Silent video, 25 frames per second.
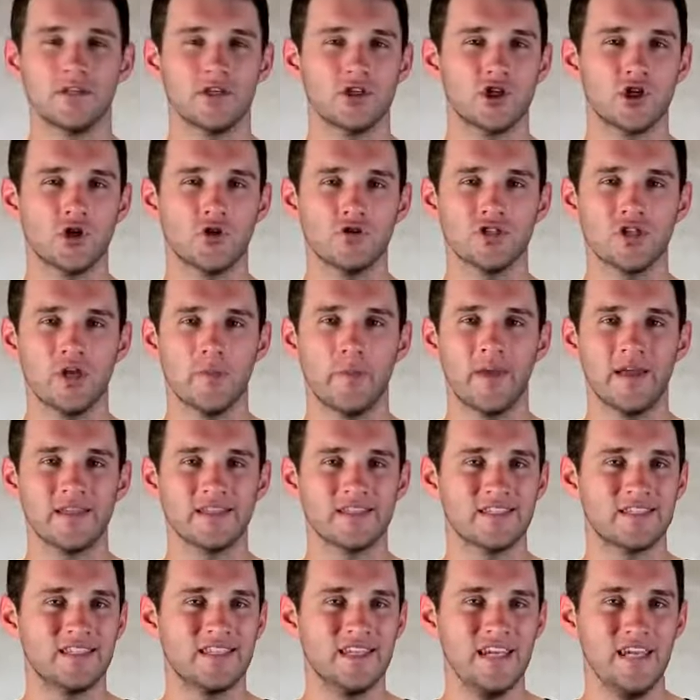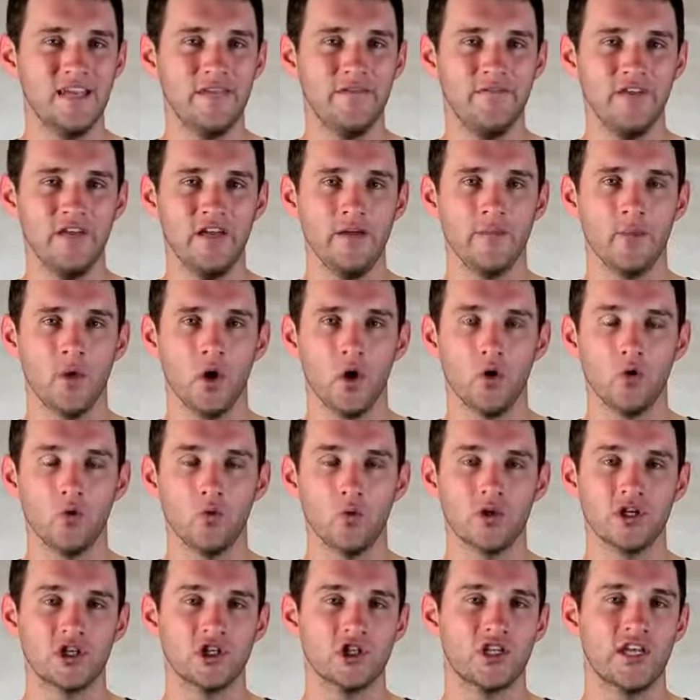this shows up as TV
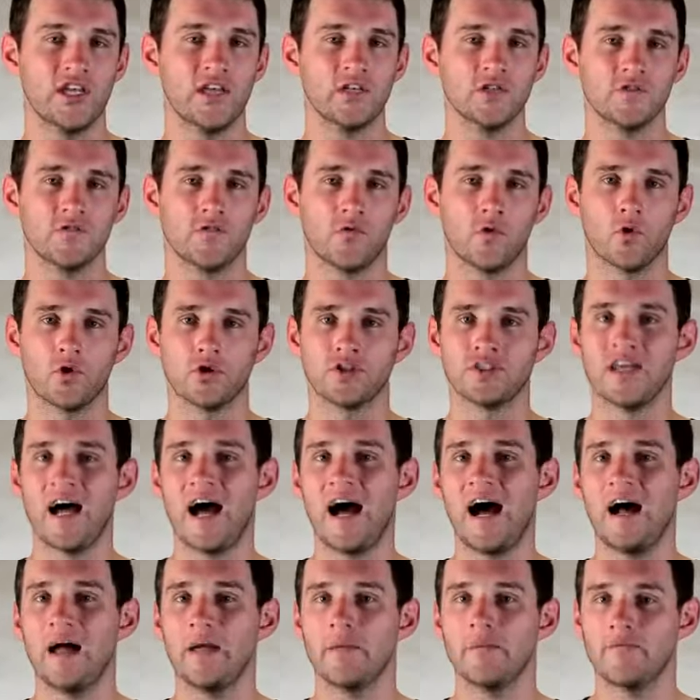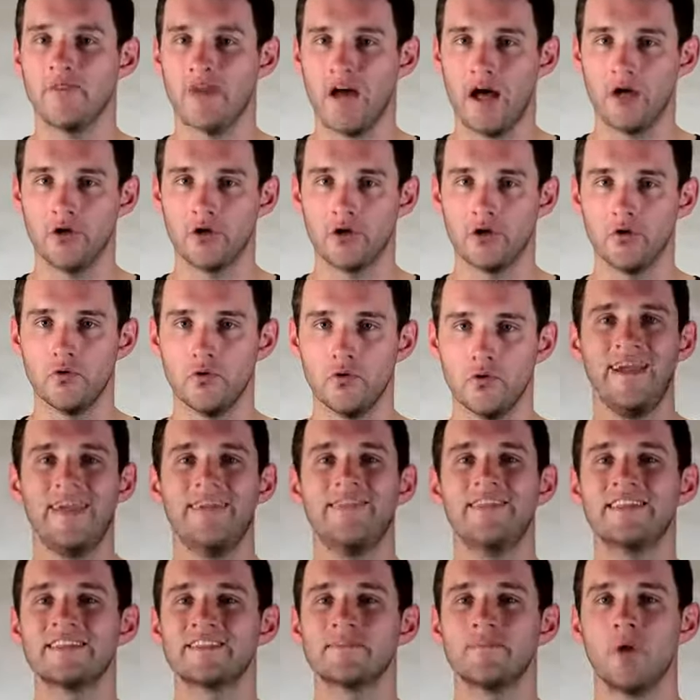mode, which stands for time value.
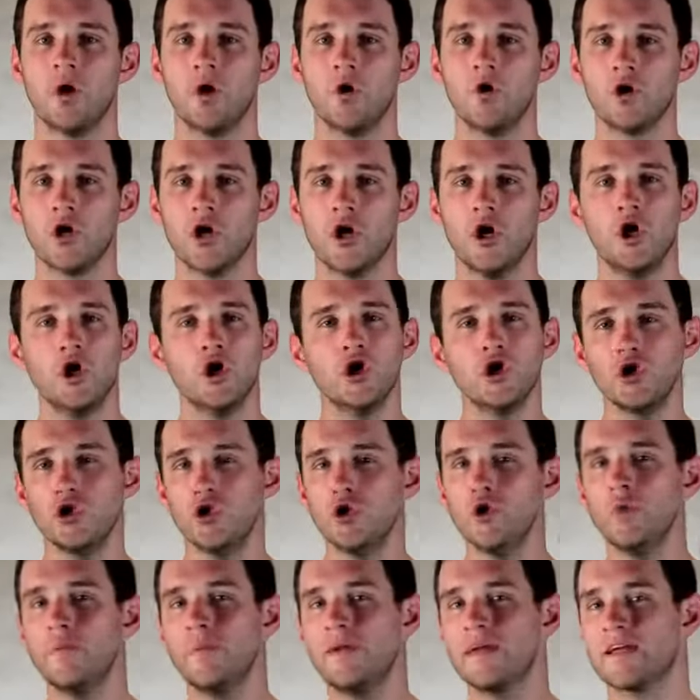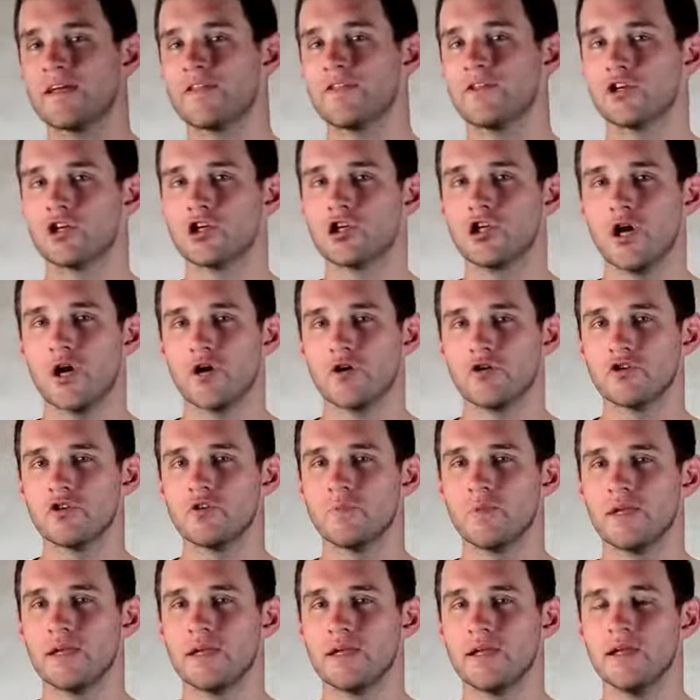In this mode, you pick the shutter
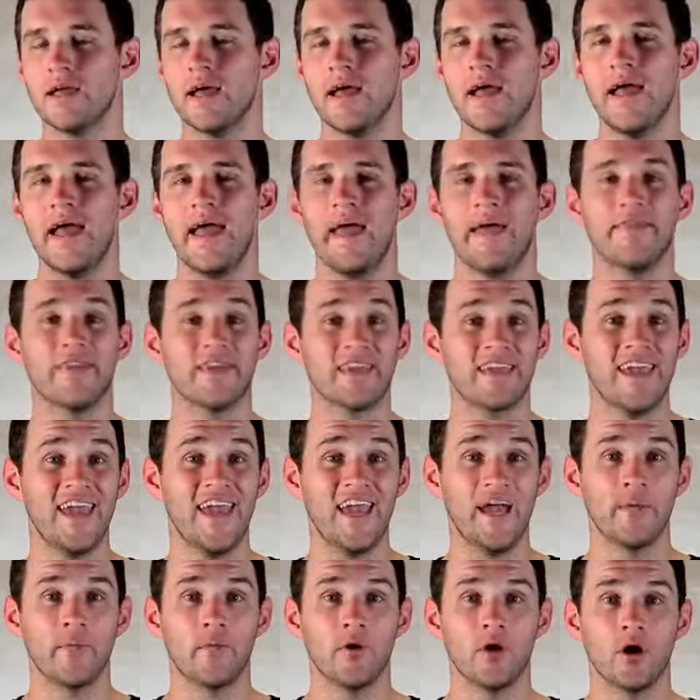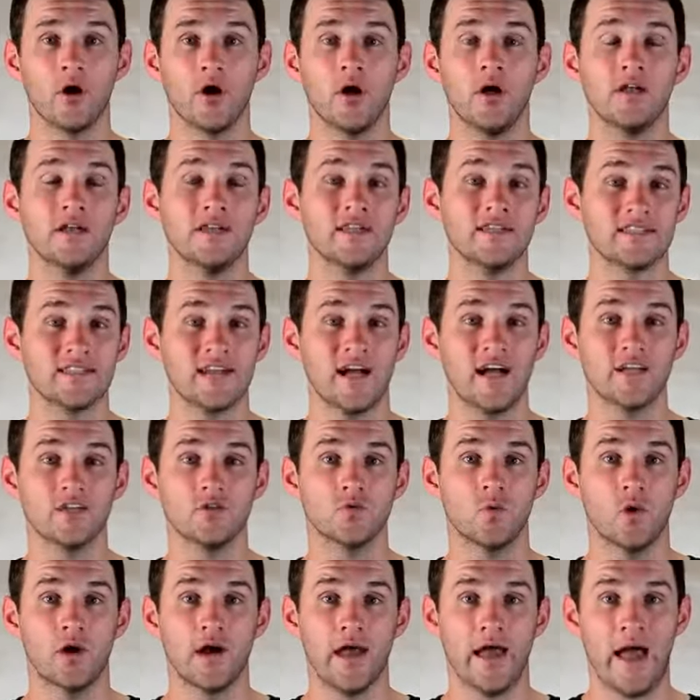speed and the camera
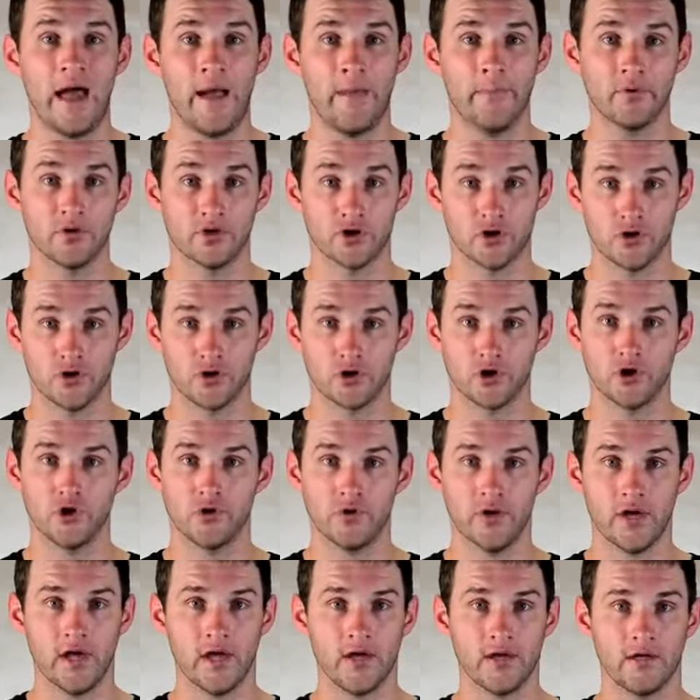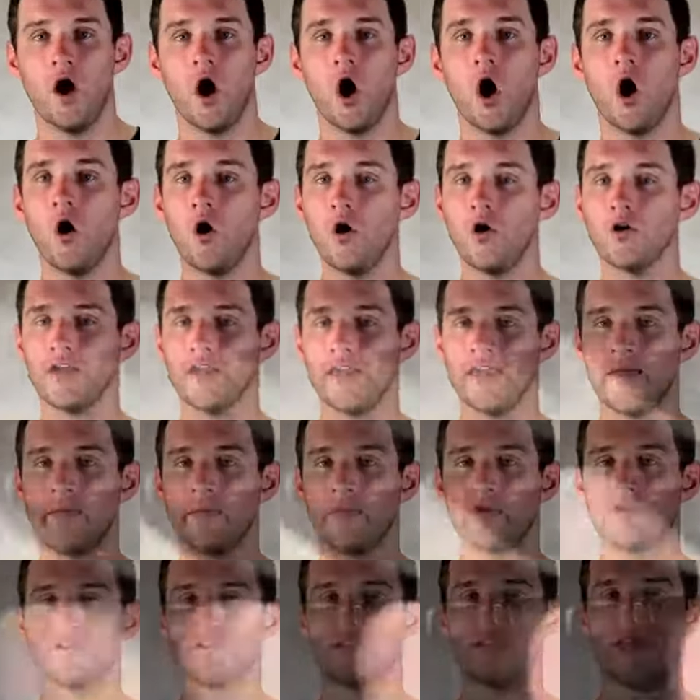decides what aperture to shoot at. All
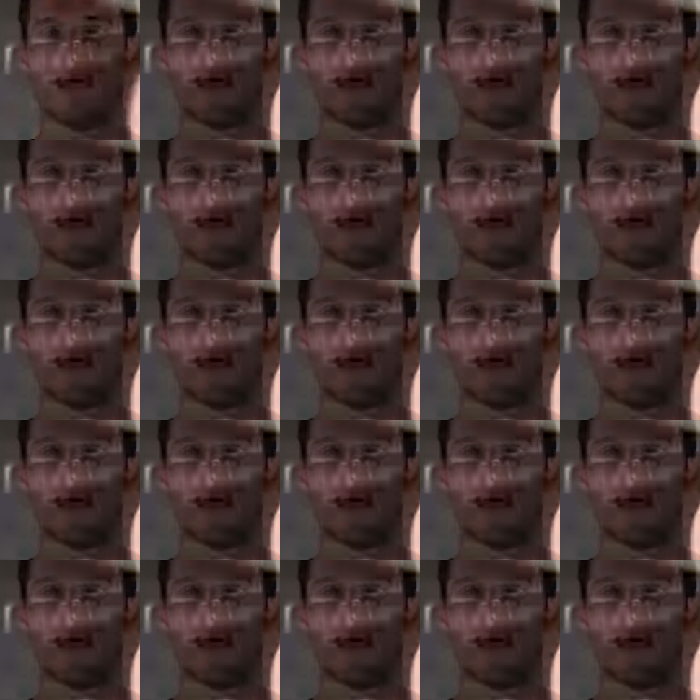cameras